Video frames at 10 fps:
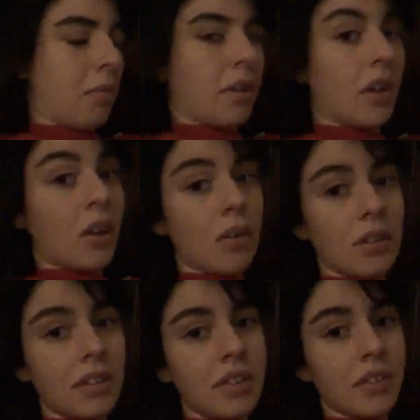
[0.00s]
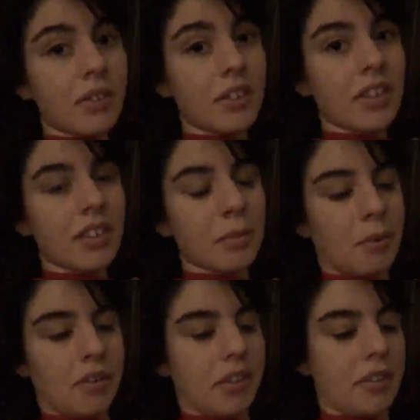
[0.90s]
And I'm like, oh, this sounds good.
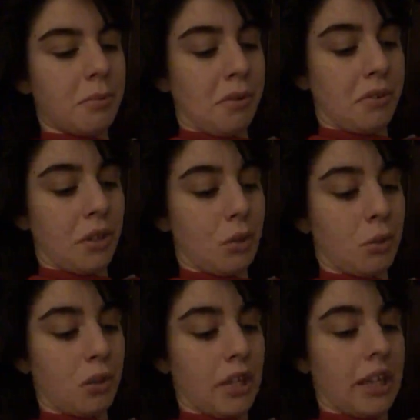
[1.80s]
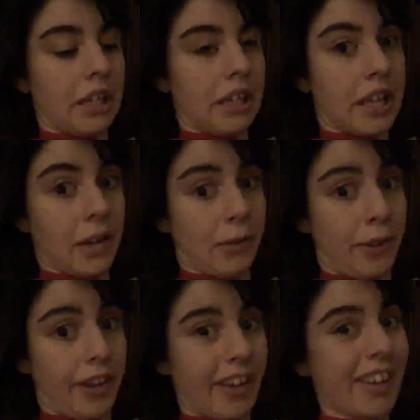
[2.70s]
Smelled it. Smells like Kool-Aid. Can't
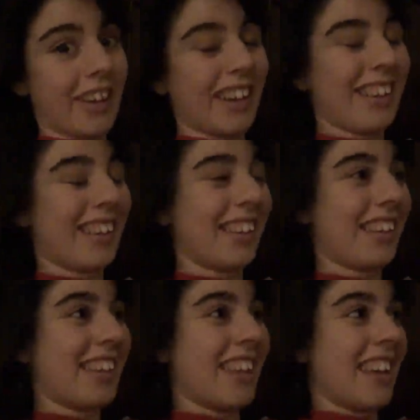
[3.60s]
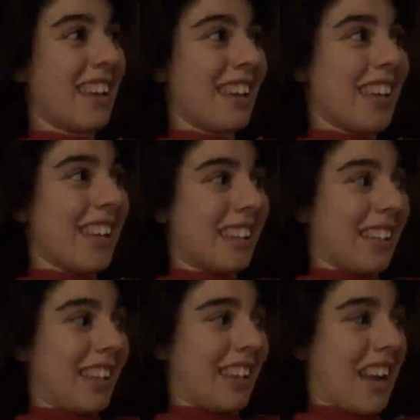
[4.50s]
drink it.
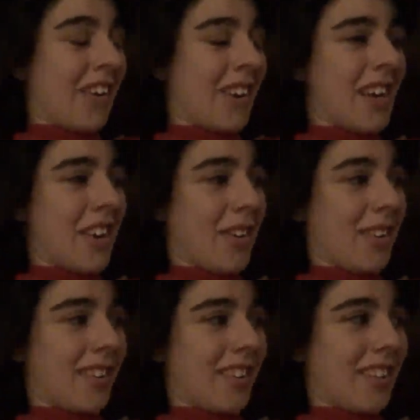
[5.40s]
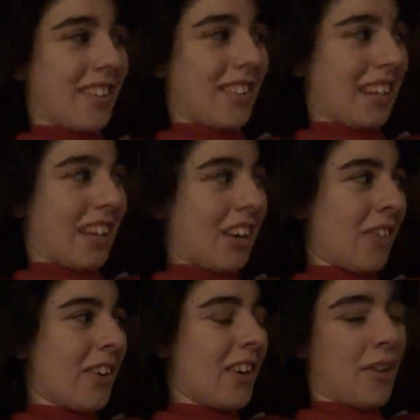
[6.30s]
Like I already know it's gonna, like I
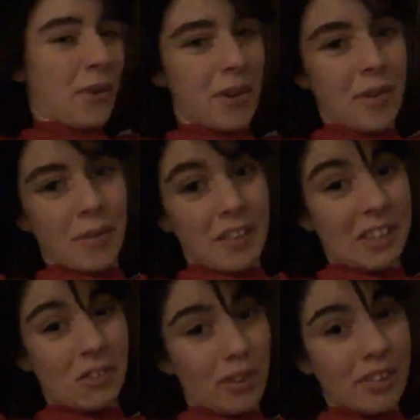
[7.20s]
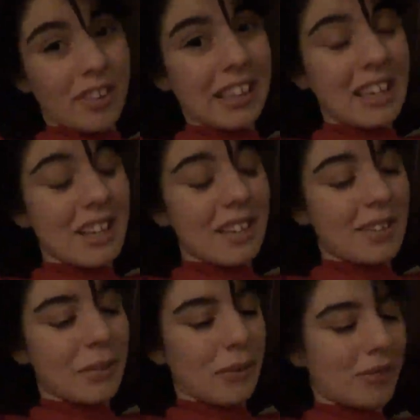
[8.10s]
already know I don't like drinks like that.
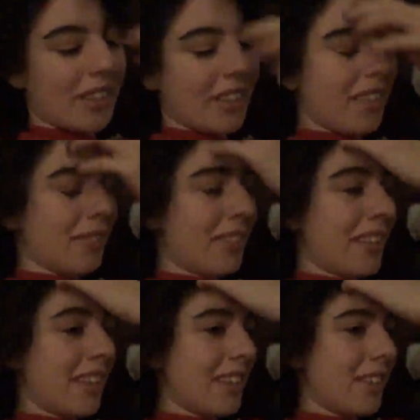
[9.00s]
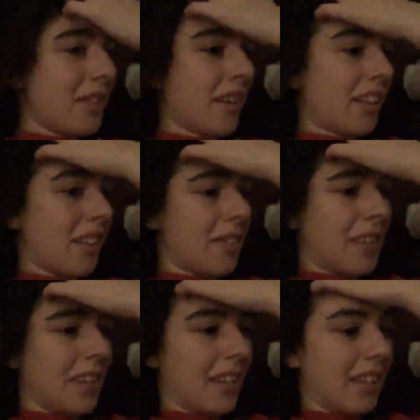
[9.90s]
So I was like, oh, thank you, I
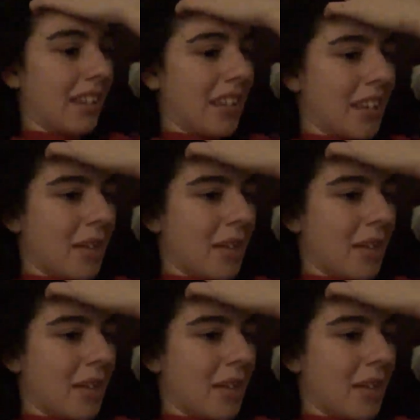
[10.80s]
love it.